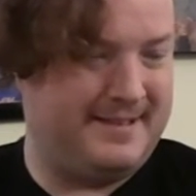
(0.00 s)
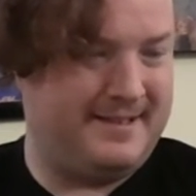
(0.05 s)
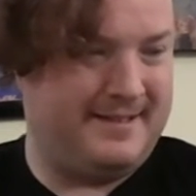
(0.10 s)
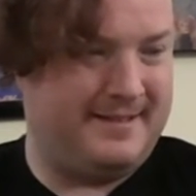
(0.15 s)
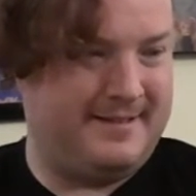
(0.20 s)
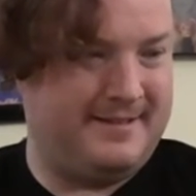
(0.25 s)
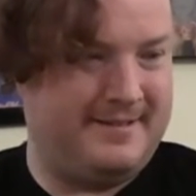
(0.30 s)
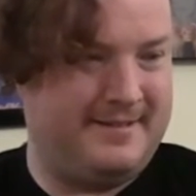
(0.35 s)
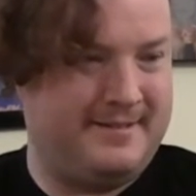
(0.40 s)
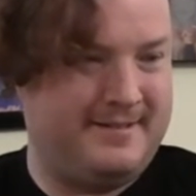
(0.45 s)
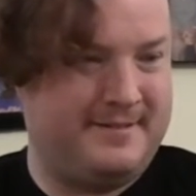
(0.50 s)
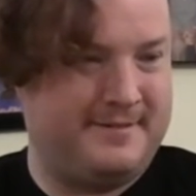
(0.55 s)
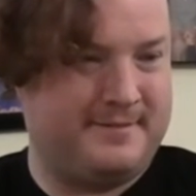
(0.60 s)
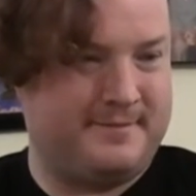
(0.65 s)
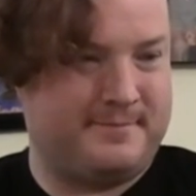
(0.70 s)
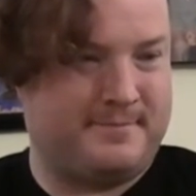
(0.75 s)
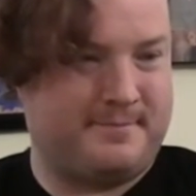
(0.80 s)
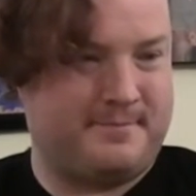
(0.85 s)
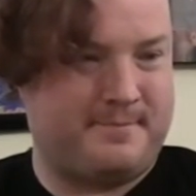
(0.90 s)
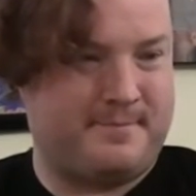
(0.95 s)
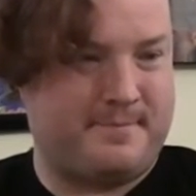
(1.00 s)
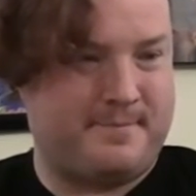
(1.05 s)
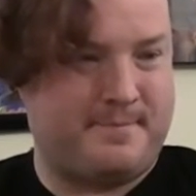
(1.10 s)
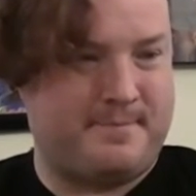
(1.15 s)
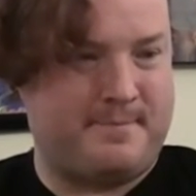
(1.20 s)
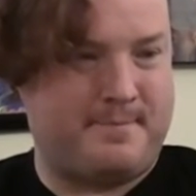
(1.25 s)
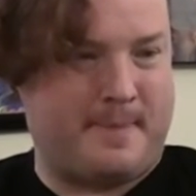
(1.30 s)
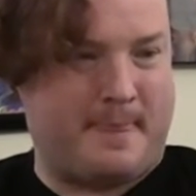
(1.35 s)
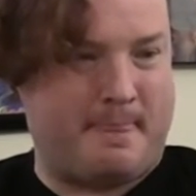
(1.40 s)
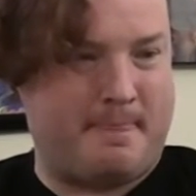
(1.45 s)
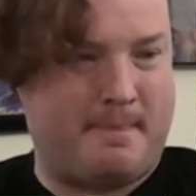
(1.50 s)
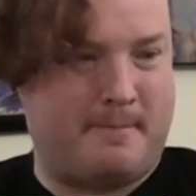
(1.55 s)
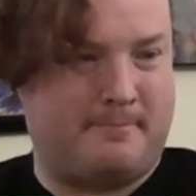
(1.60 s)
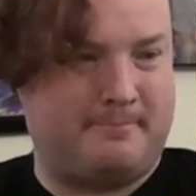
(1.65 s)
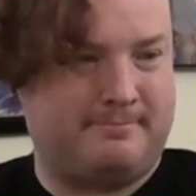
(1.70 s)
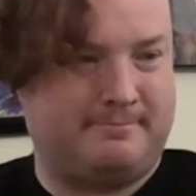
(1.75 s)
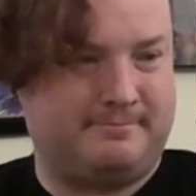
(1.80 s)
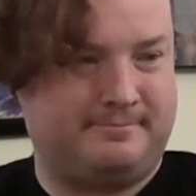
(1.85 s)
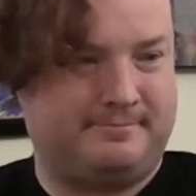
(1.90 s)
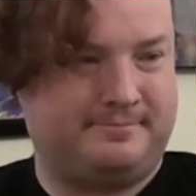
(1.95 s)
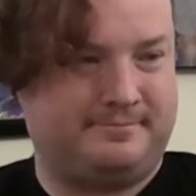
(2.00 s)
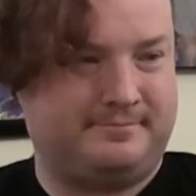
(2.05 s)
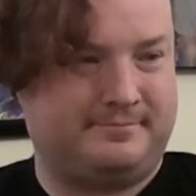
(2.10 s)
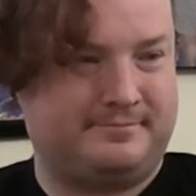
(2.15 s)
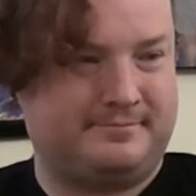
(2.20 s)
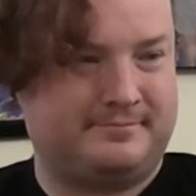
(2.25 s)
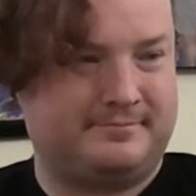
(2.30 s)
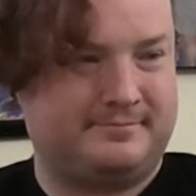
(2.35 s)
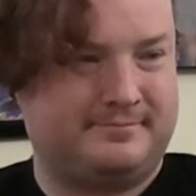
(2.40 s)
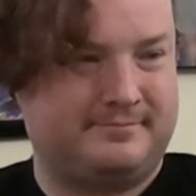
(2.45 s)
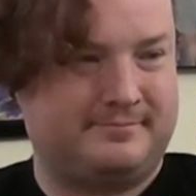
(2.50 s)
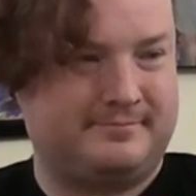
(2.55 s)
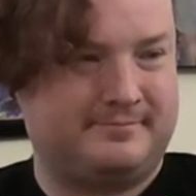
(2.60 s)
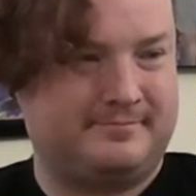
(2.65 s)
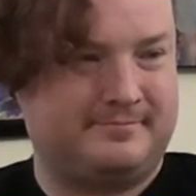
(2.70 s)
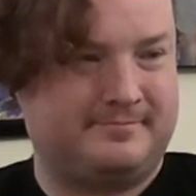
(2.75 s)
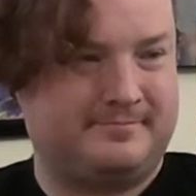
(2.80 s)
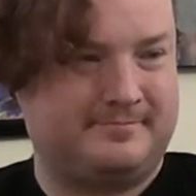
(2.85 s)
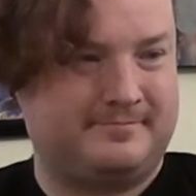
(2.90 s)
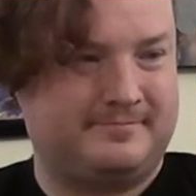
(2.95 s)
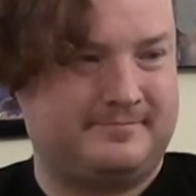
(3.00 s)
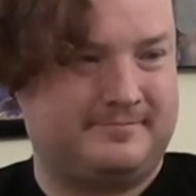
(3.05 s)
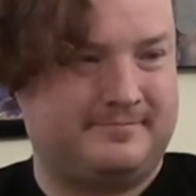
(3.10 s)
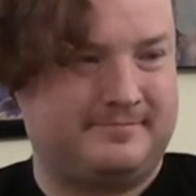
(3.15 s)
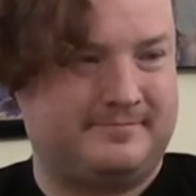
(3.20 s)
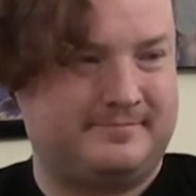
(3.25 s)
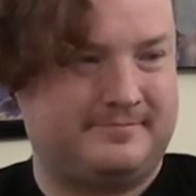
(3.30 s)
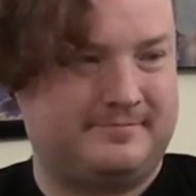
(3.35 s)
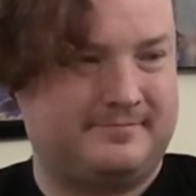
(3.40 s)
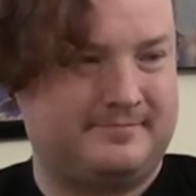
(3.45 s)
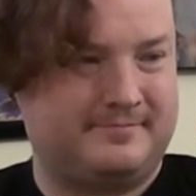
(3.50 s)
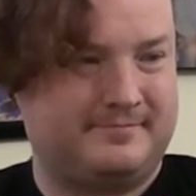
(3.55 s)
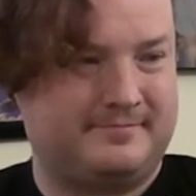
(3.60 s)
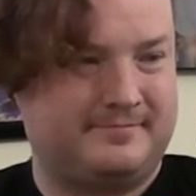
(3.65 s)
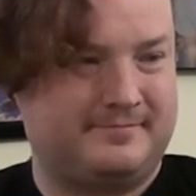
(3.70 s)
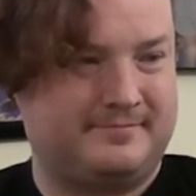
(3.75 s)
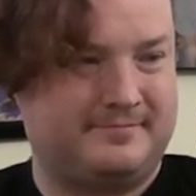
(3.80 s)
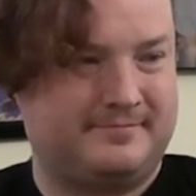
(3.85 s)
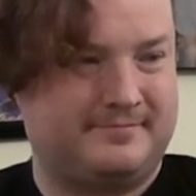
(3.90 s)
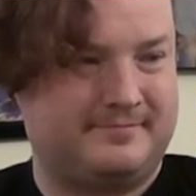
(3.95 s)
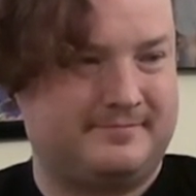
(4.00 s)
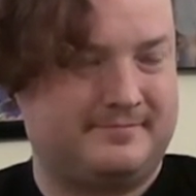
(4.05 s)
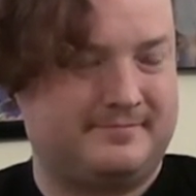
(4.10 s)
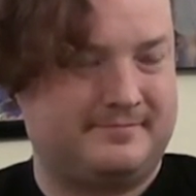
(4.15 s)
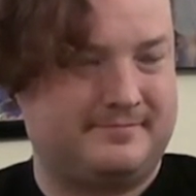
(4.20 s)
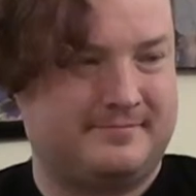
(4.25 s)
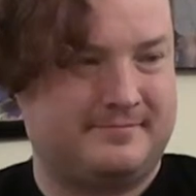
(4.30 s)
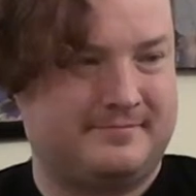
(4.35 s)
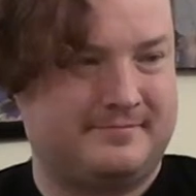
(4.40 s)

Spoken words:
[no speech]